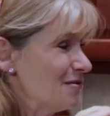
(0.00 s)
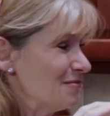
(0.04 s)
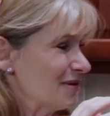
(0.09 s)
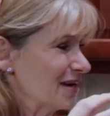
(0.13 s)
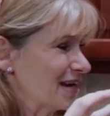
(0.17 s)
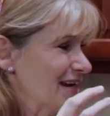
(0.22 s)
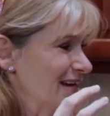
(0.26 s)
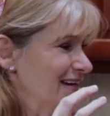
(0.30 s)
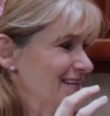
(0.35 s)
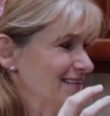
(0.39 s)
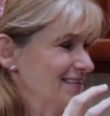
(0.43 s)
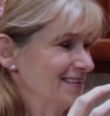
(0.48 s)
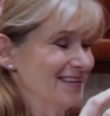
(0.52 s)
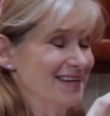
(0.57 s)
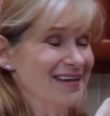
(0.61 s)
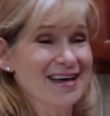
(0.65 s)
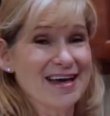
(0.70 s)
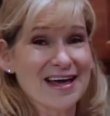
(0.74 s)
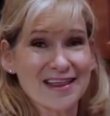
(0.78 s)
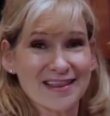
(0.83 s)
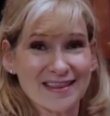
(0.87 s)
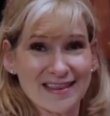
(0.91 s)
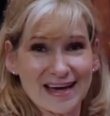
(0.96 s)
Because
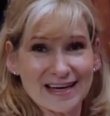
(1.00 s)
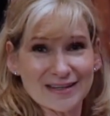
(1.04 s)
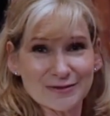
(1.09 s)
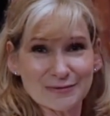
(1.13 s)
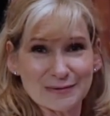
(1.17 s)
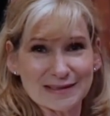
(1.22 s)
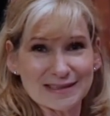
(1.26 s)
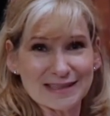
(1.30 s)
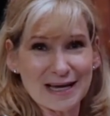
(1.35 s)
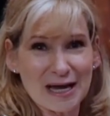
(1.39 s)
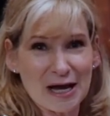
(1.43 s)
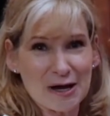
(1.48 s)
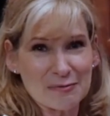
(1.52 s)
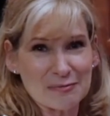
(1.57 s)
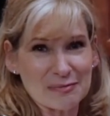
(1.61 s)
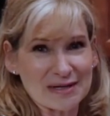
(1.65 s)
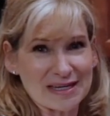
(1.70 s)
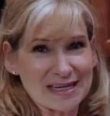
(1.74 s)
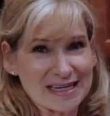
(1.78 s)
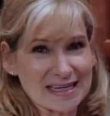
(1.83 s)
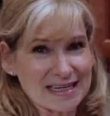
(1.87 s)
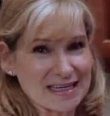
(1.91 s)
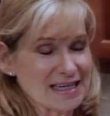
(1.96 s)
that's what's
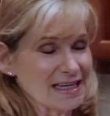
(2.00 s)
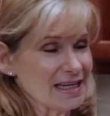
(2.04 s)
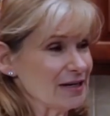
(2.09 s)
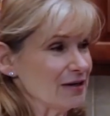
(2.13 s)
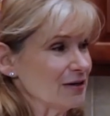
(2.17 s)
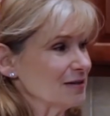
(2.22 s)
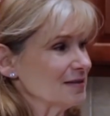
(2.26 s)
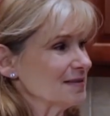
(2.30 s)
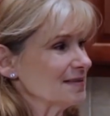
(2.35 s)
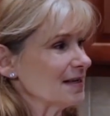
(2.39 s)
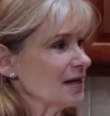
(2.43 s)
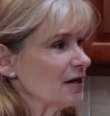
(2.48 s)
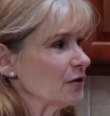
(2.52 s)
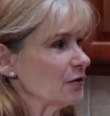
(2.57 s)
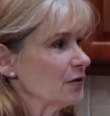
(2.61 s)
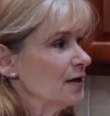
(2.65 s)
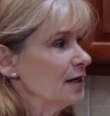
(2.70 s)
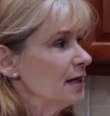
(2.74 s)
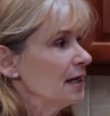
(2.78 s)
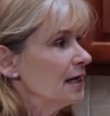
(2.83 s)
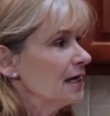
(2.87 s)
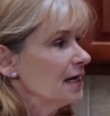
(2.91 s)
happening in here. So